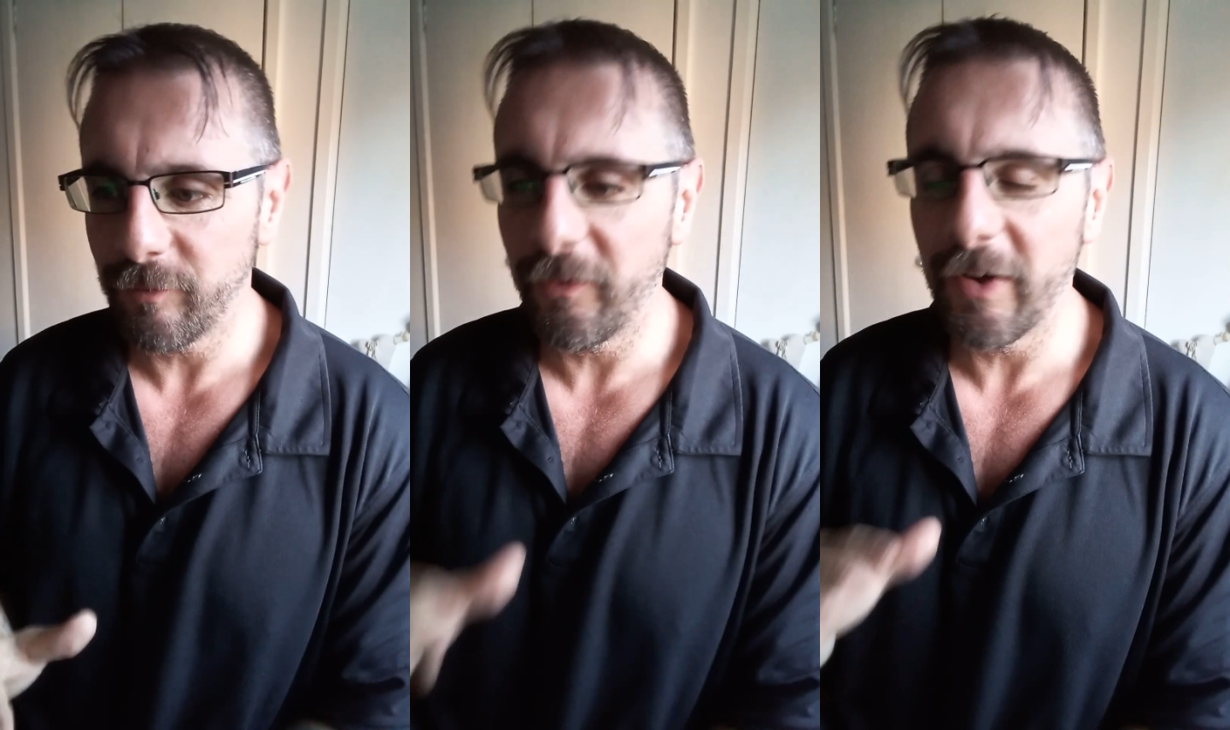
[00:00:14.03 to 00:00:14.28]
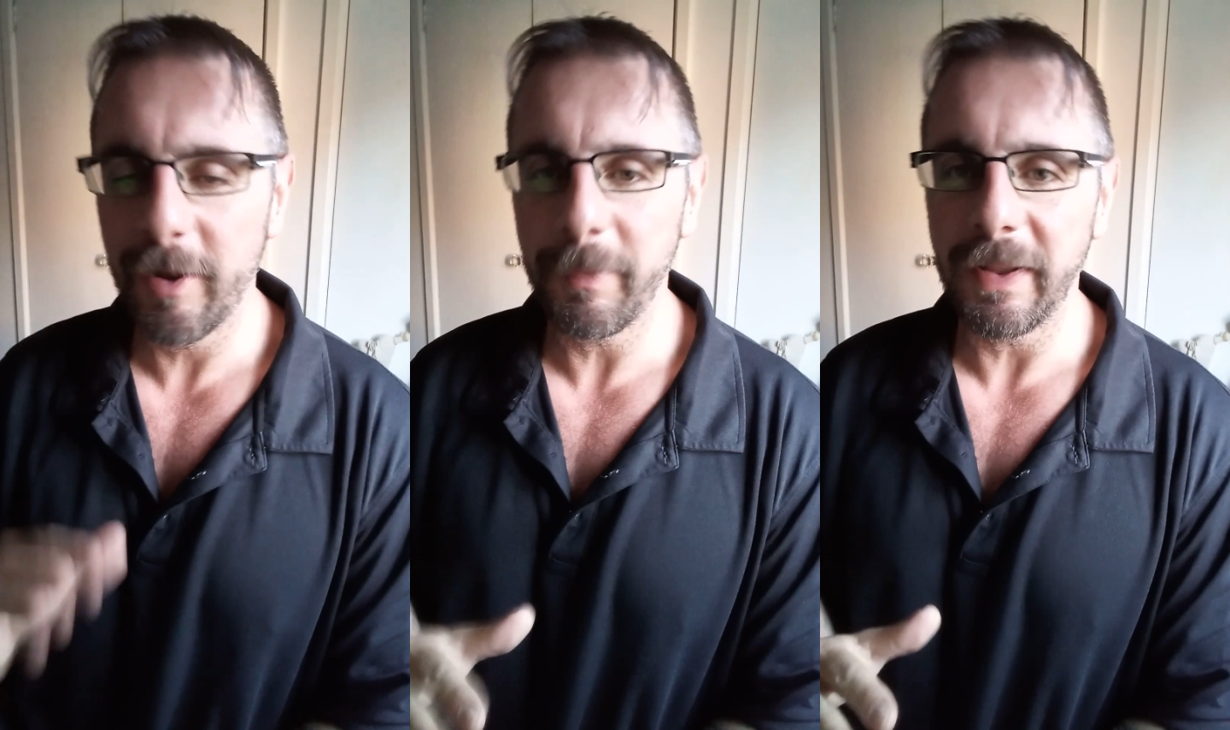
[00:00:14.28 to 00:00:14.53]

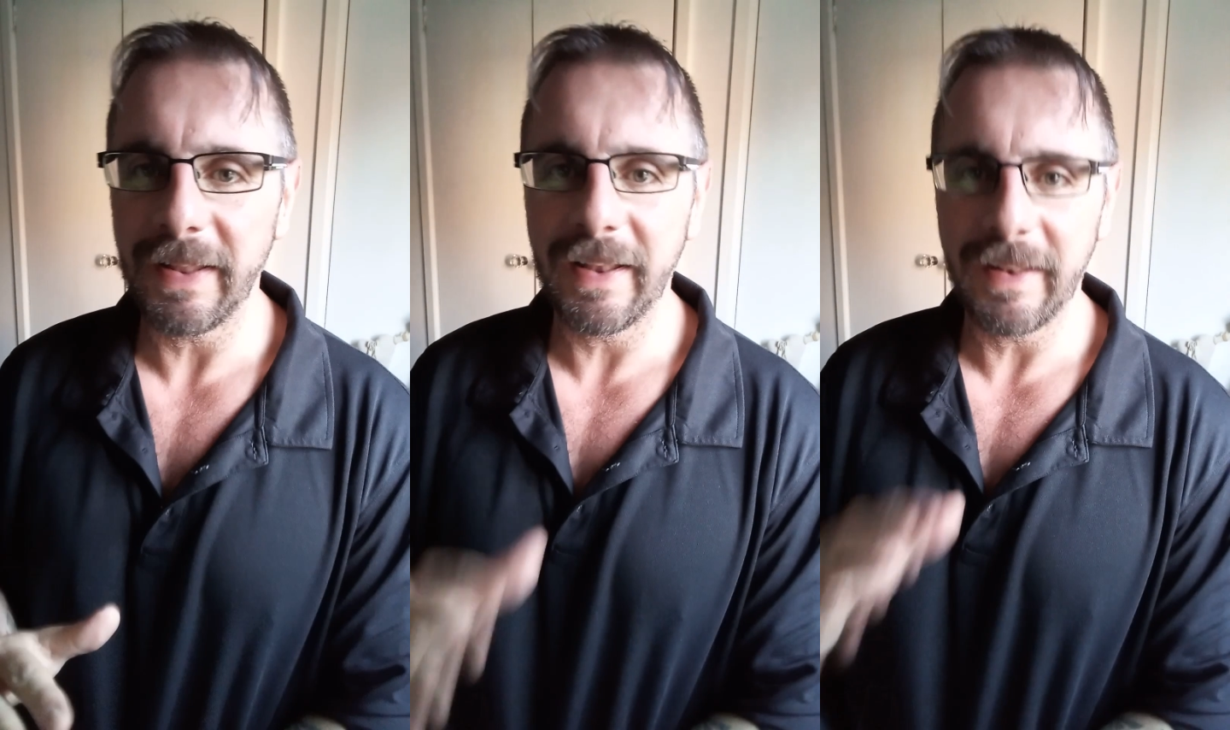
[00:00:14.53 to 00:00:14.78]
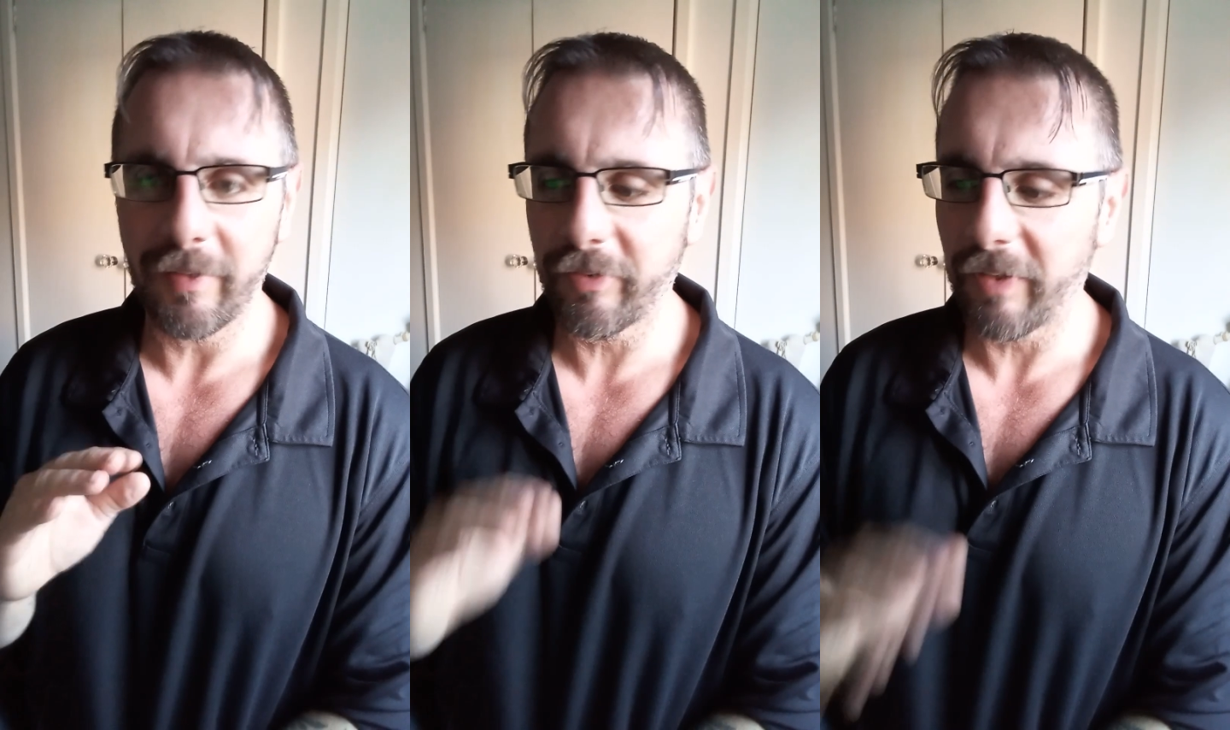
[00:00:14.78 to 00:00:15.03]
filming
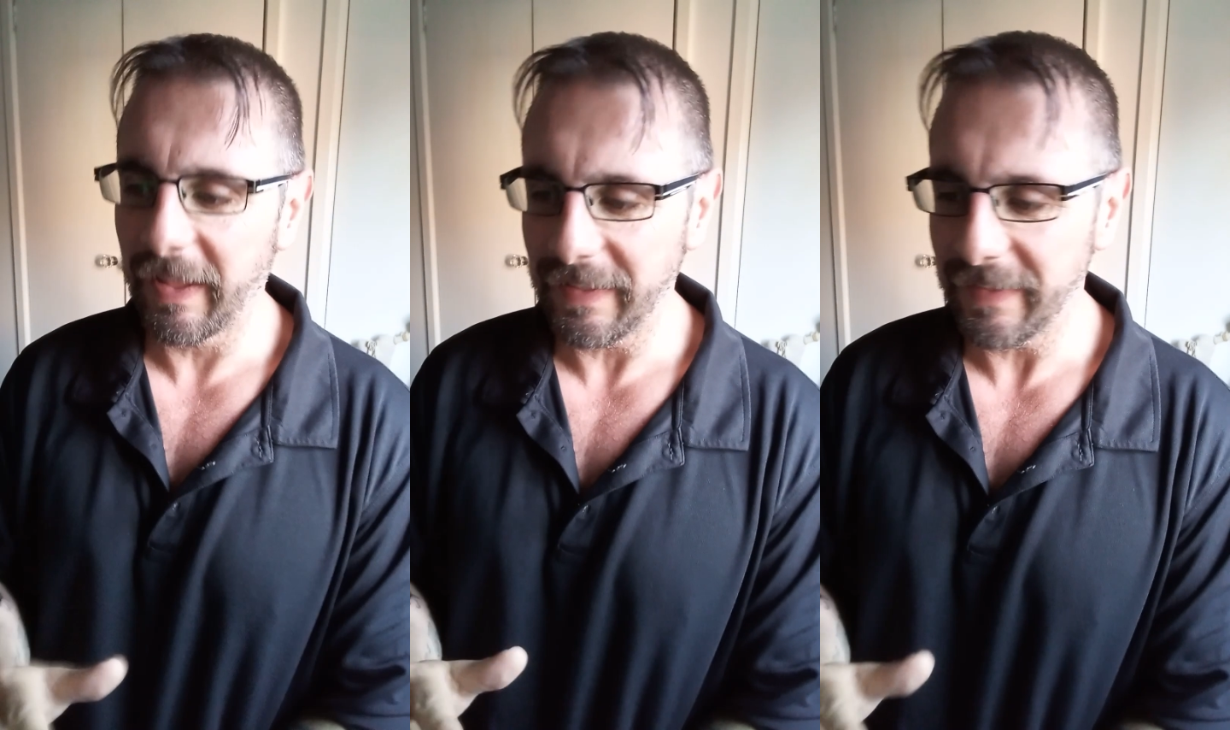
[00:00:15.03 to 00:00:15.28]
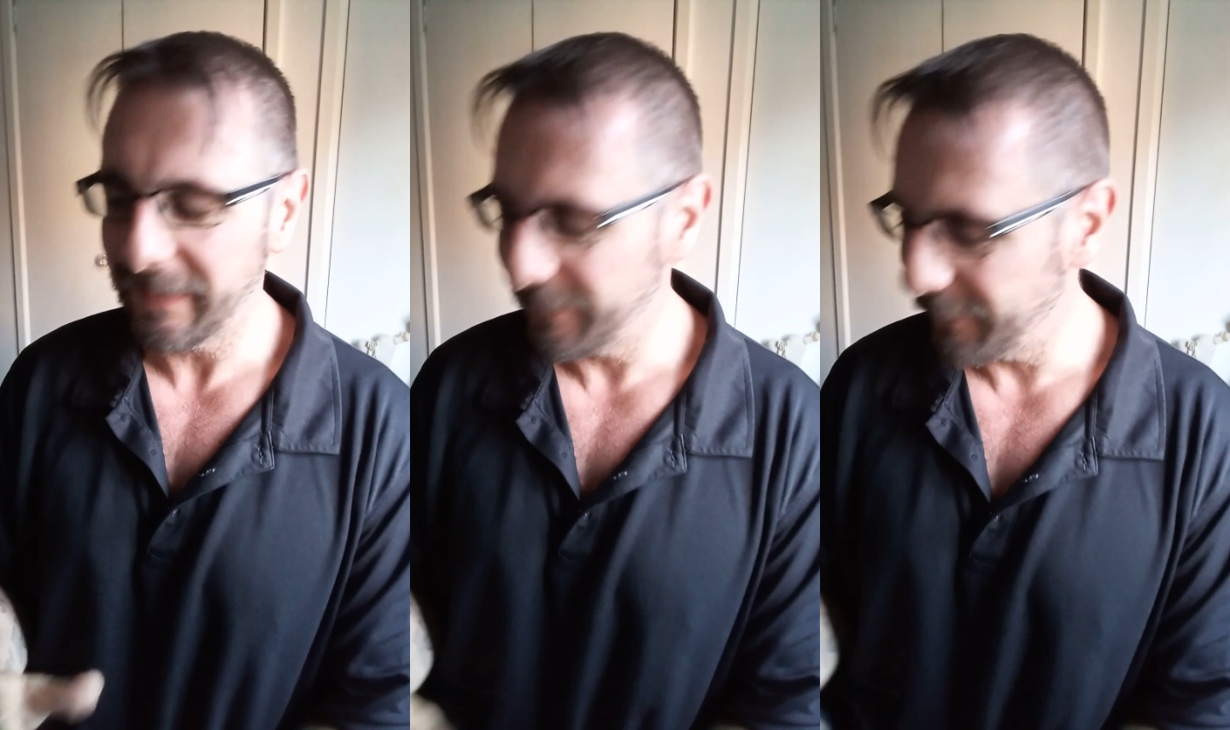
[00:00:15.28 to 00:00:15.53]
in this heat.